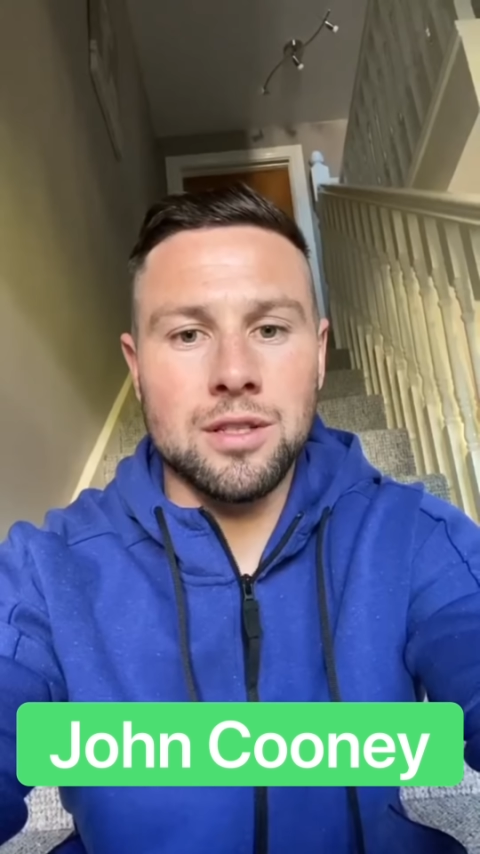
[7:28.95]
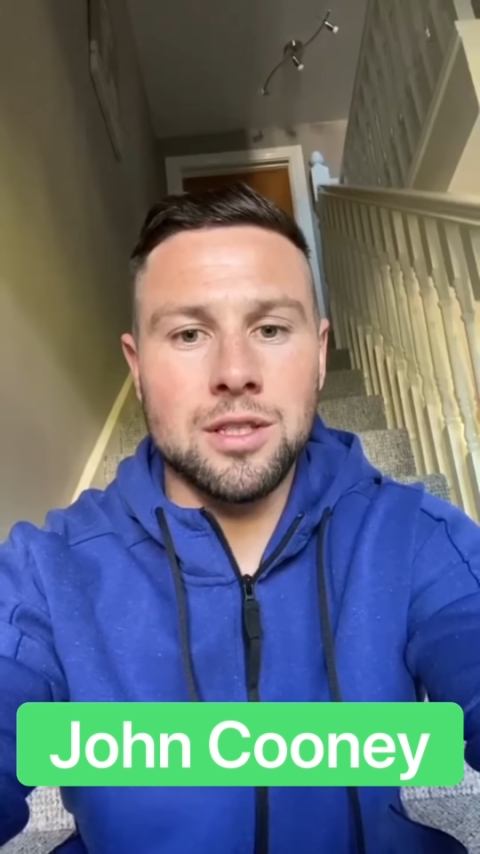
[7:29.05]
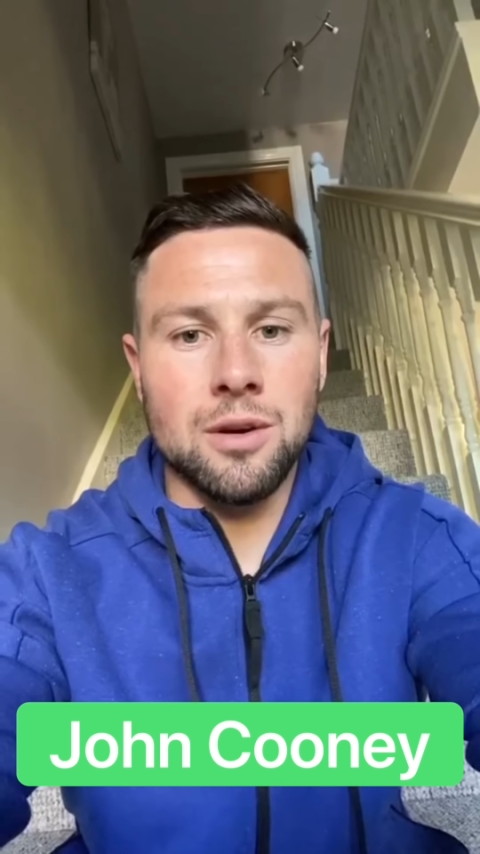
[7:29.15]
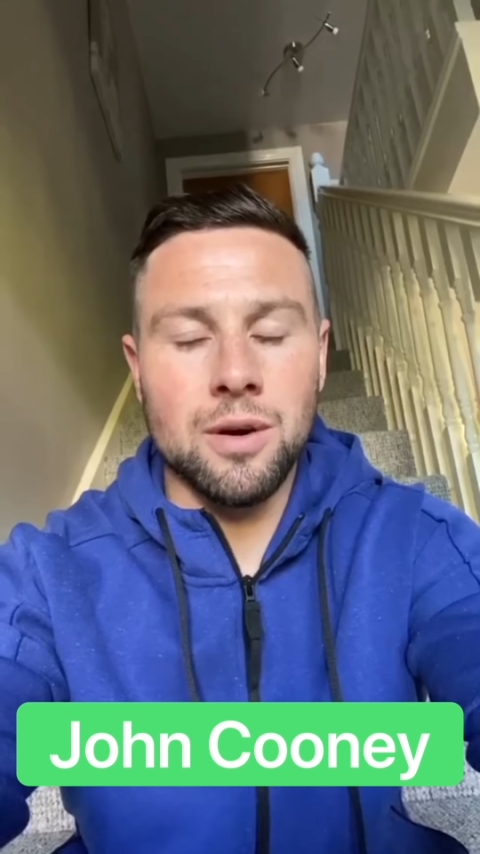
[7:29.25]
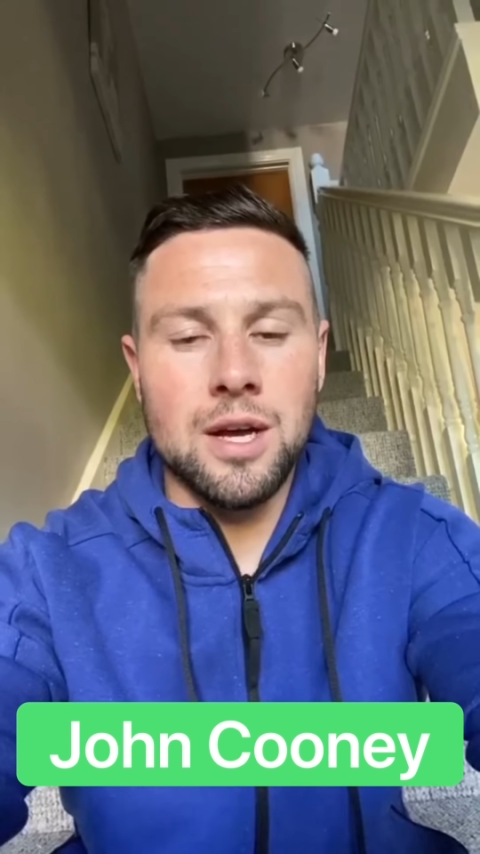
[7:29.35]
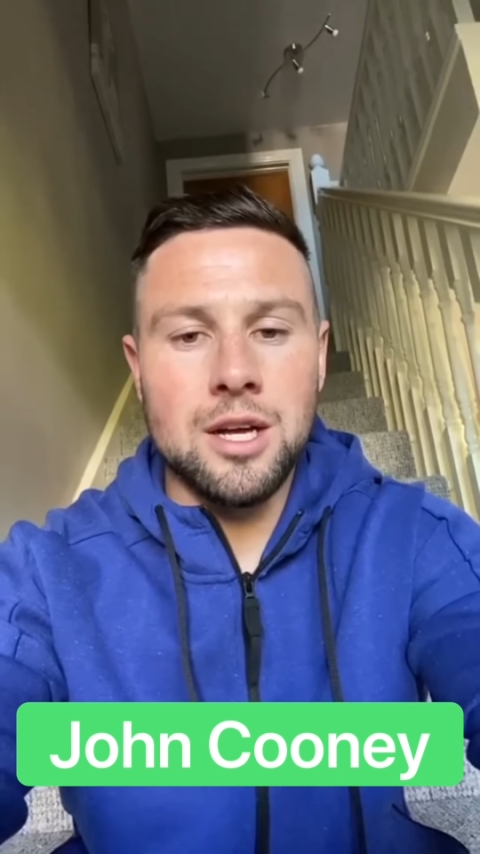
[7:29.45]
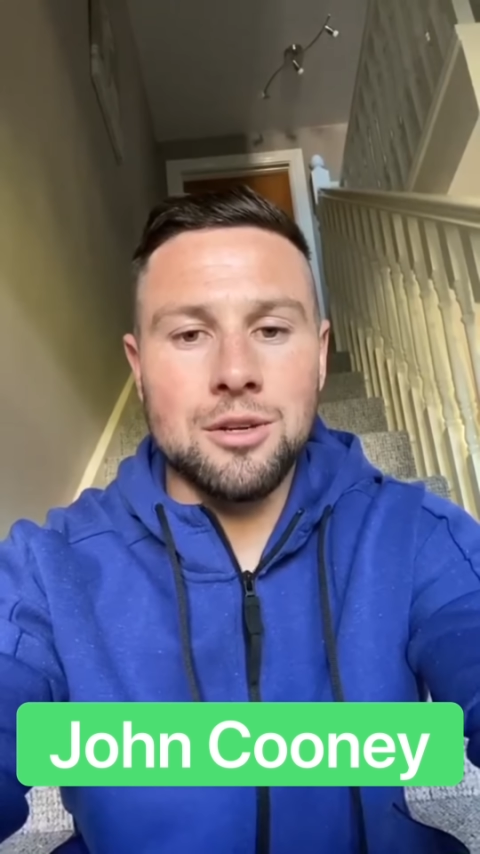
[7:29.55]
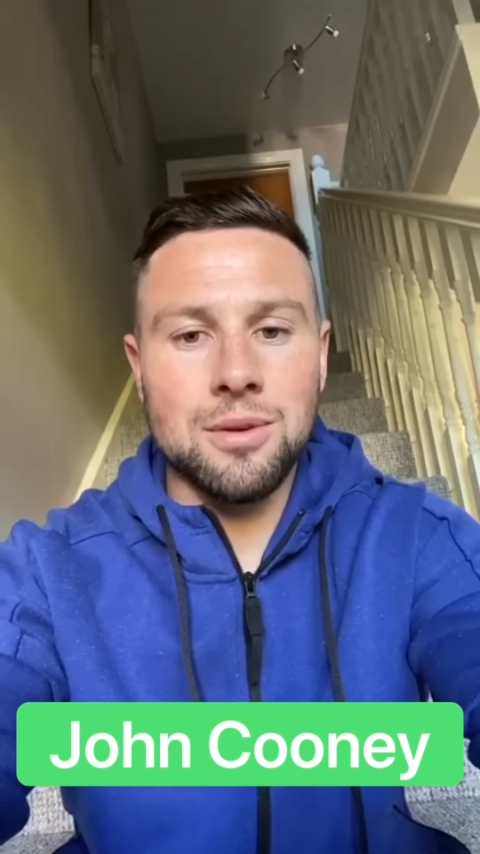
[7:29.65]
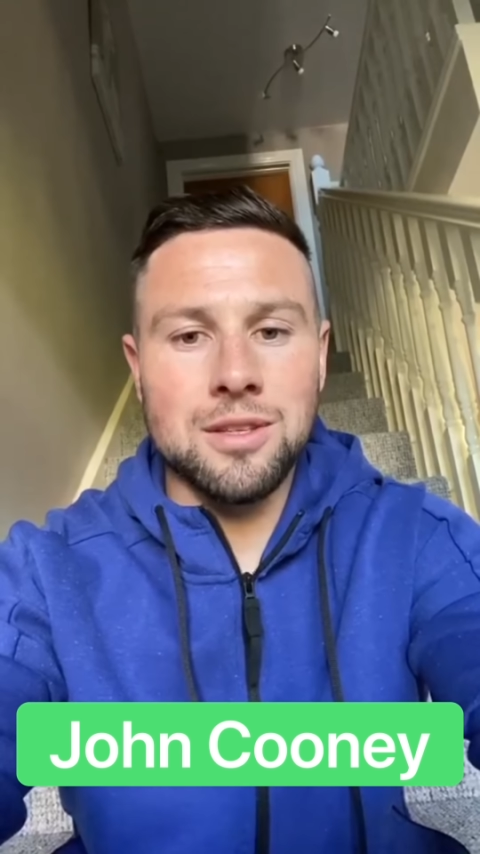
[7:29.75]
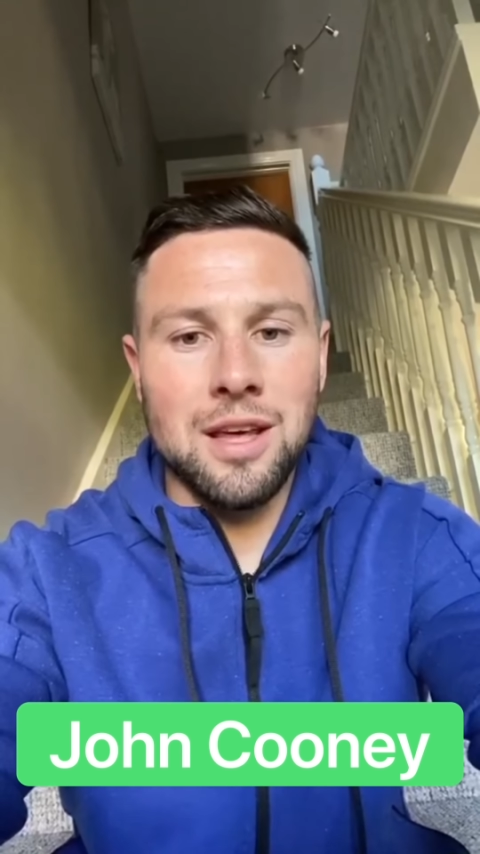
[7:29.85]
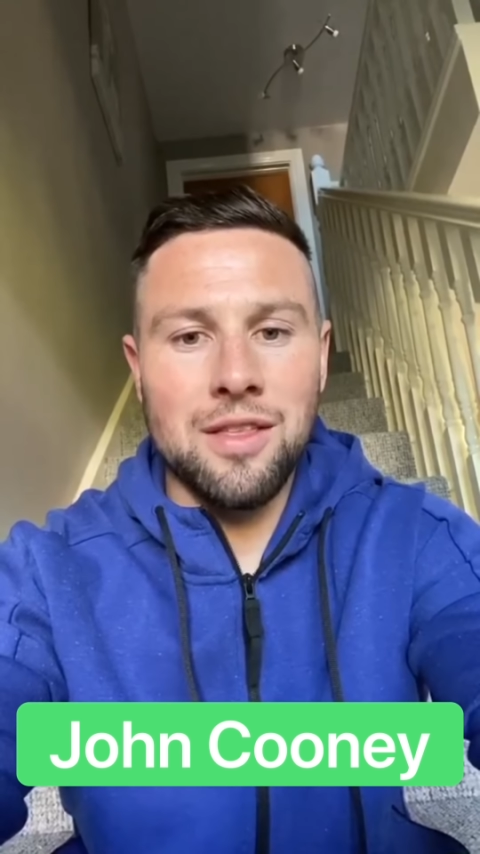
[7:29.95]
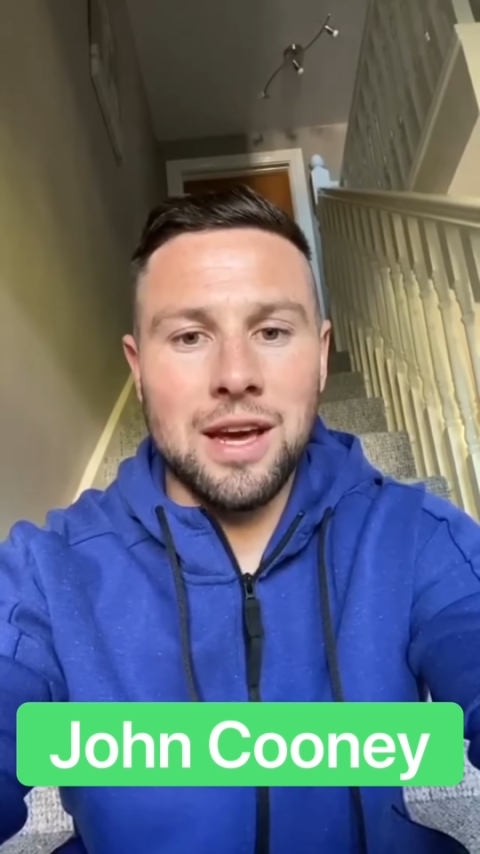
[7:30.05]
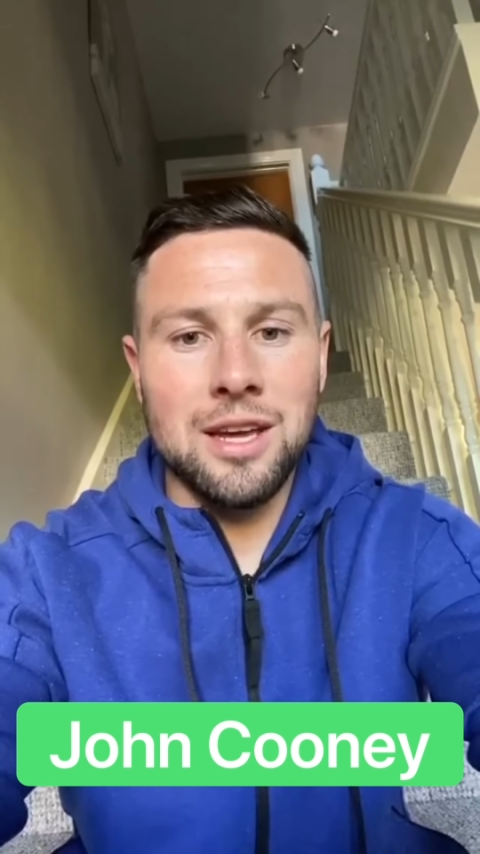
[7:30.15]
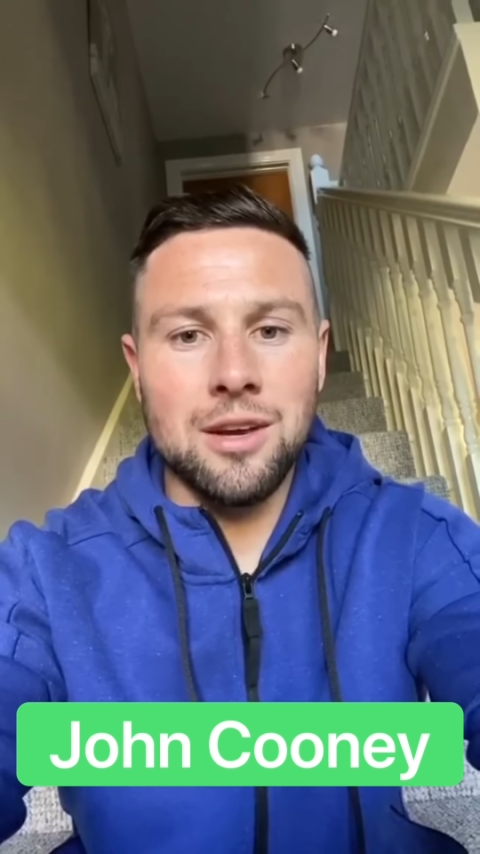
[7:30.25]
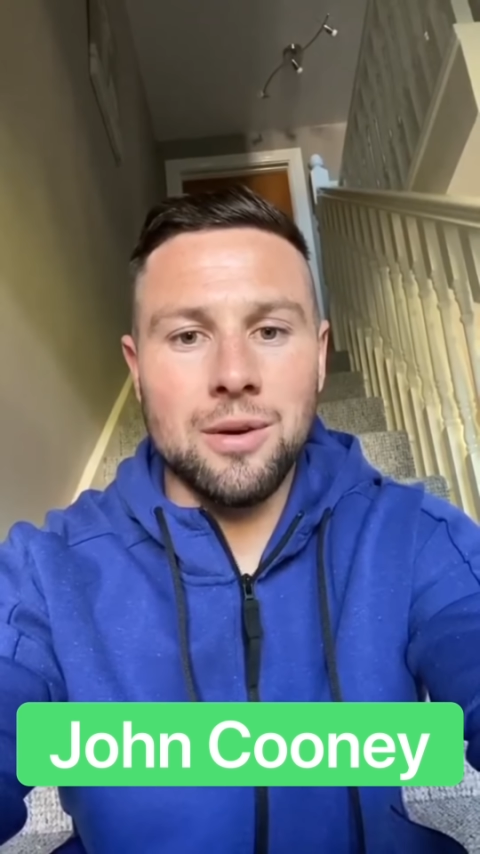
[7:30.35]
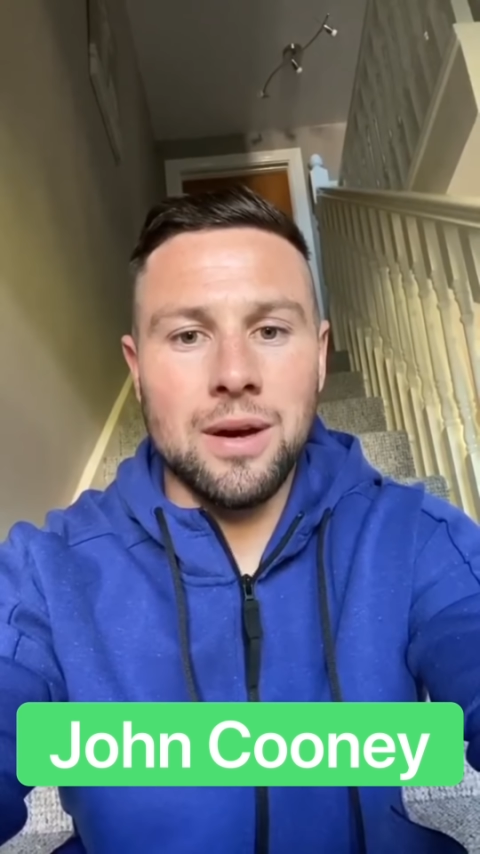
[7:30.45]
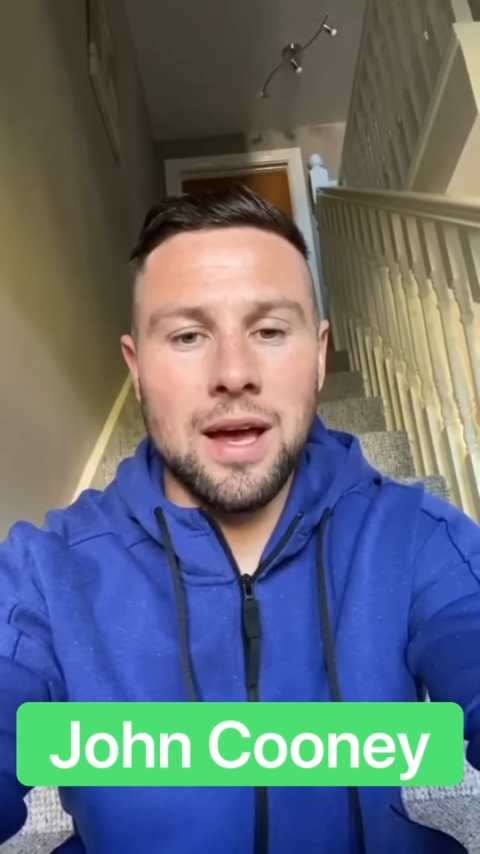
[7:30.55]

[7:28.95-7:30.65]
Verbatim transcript: So just want to say thank you.